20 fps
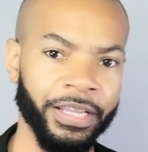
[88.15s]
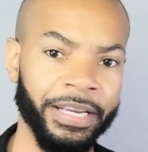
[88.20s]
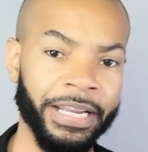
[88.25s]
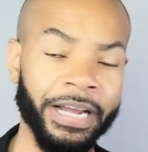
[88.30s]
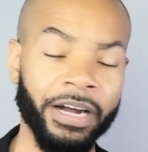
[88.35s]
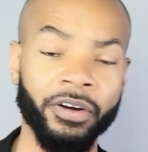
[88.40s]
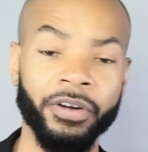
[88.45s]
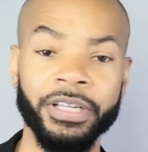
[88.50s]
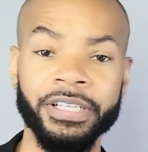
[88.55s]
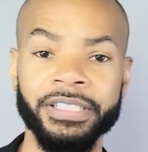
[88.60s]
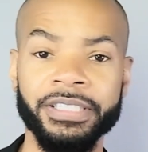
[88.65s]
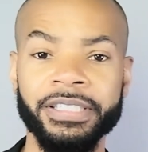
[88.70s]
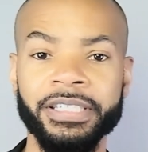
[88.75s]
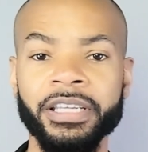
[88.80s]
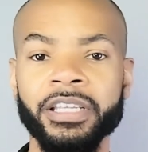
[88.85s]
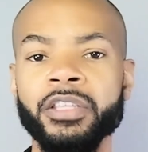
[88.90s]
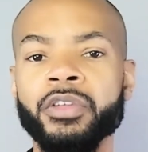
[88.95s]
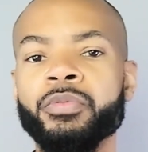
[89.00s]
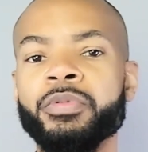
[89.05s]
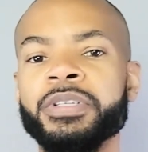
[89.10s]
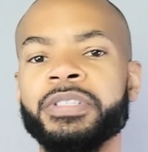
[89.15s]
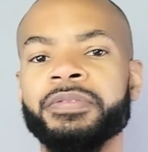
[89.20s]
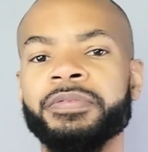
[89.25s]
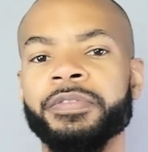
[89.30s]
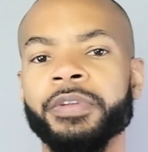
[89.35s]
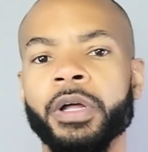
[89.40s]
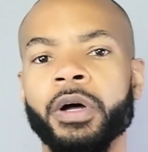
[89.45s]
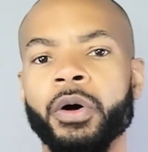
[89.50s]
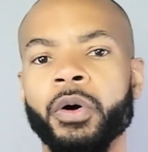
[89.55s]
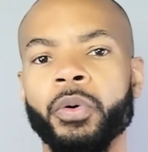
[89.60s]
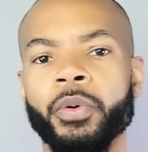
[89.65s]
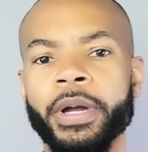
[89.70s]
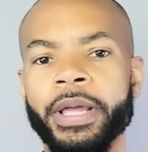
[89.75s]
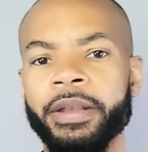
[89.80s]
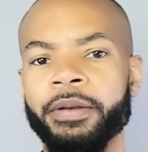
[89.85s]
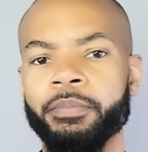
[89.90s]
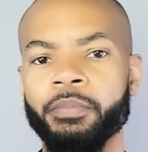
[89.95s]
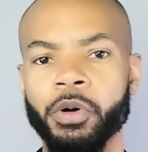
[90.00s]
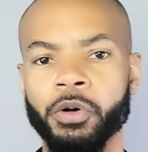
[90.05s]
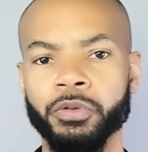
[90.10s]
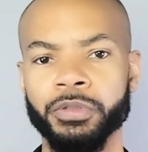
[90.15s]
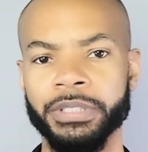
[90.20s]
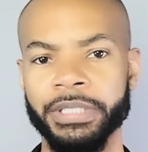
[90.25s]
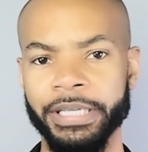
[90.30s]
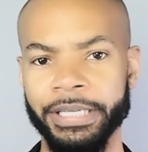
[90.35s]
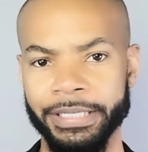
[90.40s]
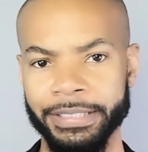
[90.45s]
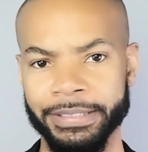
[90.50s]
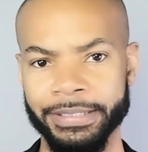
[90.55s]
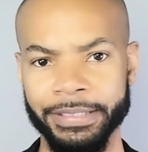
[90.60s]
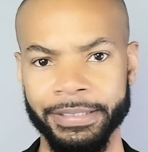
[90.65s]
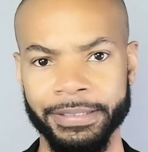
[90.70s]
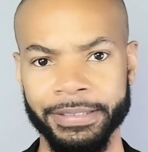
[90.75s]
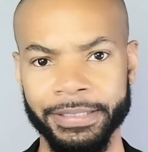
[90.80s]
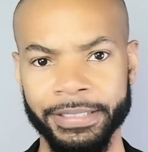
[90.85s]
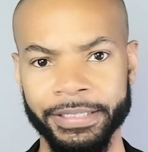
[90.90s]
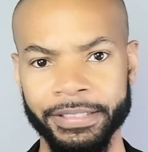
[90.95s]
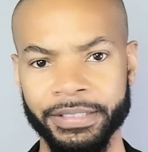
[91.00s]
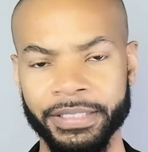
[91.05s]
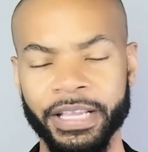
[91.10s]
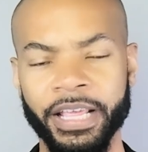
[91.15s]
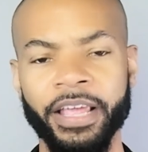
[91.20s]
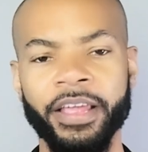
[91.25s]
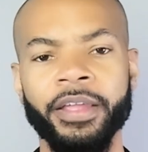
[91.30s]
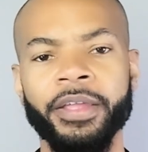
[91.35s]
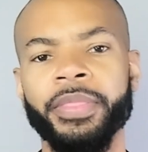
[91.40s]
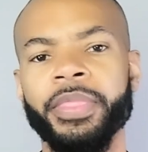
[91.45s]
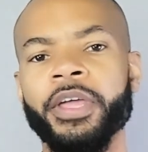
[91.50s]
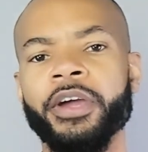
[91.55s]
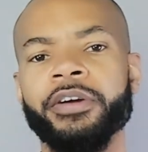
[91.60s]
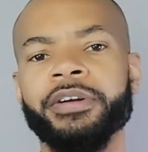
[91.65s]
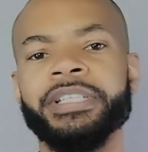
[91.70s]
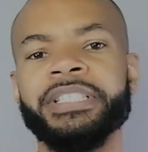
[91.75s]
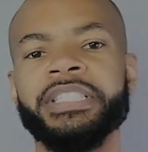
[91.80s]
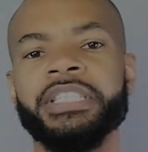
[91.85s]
Now, continuous flow in most instances, there